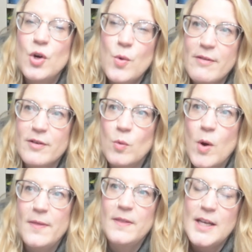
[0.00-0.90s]
whoever
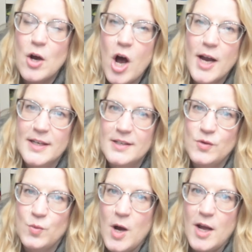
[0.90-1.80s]
won the
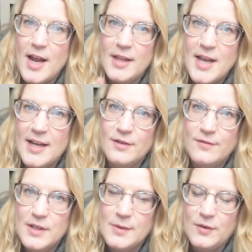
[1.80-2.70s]
August one at the end
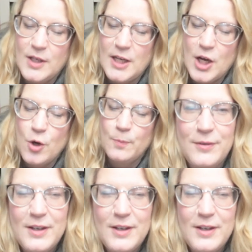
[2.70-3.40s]
of this video.